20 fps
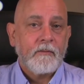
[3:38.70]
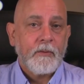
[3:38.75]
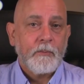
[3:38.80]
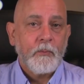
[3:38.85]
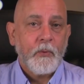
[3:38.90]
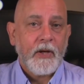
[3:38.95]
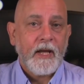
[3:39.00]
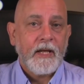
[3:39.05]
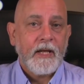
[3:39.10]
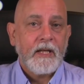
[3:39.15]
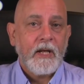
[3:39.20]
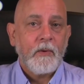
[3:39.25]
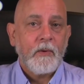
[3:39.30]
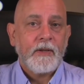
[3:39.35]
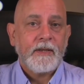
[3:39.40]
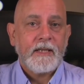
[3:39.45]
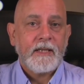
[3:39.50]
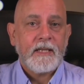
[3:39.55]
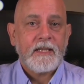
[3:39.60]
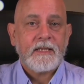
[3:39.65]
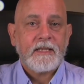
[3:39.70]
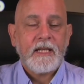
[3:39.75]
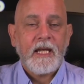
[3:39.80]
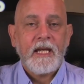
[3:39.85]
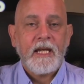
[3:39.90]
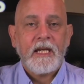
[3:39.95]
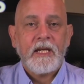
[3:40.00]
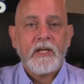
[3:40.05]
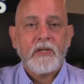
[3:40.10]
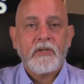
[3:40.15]
from what I know at this
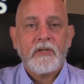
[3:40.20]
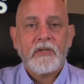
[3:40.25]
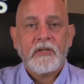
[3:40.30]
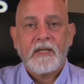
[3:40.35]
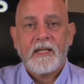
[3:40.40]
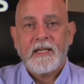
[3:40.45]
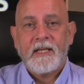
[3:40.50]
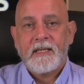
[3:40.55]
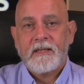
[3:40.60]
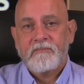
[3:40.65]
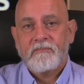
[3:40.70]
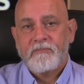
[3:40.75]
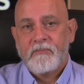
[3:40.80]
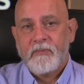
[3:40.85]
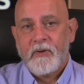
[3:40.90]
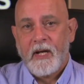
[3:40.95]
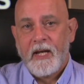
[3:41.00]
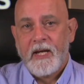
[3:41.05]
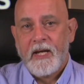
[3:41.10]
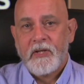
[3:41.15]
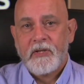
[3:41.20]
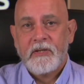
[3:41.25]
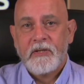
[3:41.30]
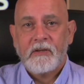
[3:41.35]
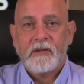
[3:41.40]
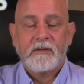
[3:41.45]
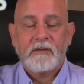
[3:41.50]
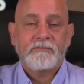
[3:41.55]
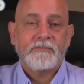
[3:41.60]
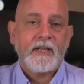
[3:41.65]
stage, it's
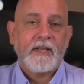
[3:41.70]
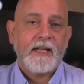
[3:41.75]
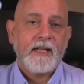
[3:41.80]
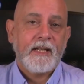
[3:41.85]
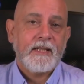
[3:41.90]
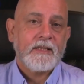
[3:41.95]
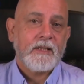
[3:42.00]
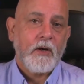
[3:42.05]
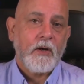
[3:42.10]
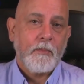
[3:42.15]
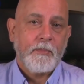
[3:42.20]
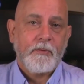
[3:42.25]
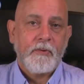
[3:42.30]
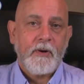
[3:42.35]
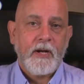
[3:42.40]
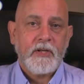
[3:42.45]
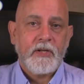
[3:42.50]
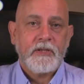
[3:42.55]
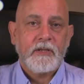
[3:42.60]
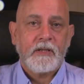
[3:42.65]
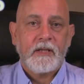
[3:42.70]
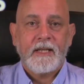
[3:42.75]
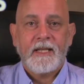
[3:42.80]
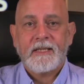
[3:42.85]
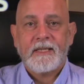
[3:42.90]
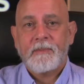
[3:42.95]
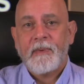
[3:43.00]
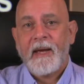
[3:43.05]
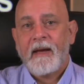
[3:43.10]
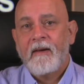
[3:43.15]
relational and it's operational.
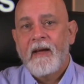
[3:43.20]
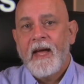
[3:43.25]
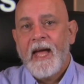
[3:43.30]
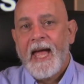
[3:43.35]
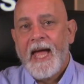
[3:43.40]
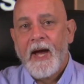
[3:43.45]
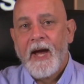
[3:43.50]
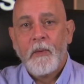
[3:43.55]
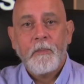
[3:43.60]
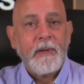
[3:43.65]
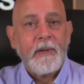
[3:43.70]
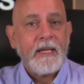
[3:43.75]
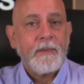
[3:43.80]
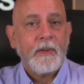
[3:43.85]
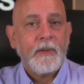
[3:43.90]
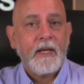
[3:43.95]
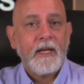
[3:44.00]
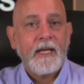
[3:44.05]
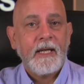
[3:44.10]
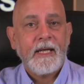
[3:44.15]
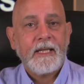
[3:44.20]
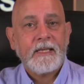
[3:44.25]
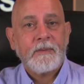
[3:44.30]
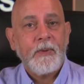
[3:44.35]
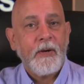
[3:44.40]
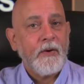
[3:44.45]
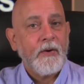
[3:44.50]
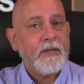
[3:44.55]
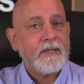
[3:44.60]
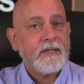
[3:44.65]
It's about how people are
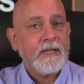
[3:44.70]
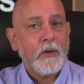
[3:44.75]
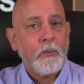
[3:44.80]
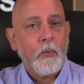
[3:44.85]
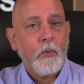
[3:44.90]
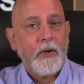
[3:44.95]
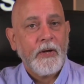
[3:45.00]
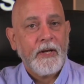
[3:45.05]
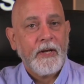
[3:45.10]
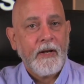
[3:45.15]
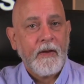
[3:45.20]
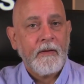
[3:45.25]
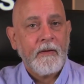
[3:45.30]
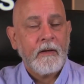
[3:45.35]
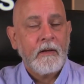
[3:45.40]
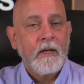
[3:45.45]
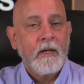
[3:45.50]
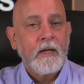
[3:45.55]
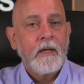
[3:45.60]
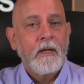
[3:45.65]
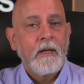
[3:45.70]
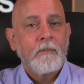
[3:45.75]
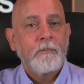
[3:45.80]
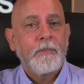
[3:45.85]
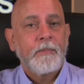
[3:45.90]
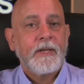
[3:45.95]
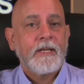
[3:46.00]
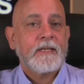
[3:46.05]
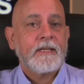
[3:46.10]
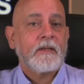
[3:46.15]
experiencing one another,
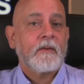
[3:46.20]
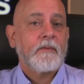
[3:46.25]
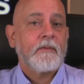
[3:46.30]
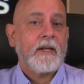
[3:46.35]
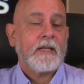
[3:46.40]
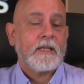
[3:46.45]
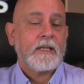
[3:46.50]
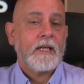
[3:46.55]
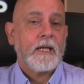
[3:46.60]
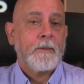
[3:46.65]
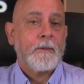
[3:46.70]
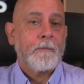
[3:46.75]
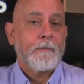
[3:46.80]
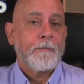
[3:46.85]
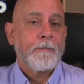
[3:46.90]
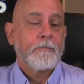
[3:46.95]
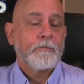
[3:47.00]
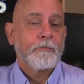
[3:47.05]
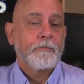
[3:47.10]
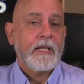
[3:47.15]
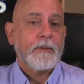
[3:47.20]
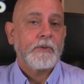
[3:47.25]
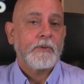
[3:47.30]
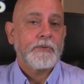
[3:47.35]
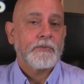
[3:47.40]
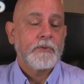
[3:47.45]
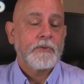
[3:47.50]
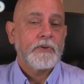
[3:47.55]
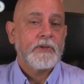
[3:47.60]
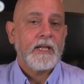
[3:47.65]
but it's affecting
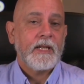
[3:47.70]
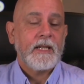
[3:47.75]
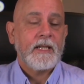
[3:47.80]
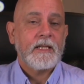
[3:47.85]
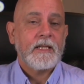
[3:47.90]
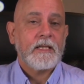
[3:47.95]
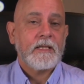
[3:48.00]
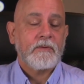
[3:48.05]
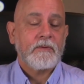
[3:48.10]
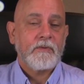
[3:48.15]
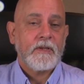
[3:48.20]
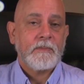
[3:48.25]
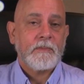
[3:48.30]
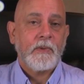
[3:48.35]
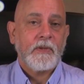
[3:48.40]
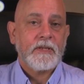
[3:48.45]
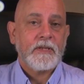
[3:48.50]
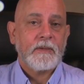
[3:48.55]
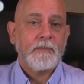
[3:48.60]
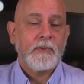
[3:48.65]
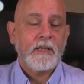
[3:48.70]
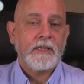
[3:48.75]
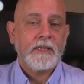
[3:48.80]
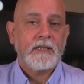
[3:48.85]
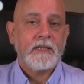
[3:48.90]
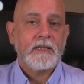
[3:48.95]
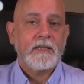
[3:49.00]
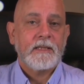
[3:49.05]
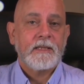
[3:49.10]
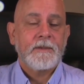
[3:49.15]
people's routines and
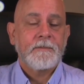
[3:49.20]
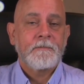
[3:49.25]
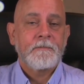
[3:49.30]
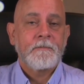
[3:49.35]
responsibilities.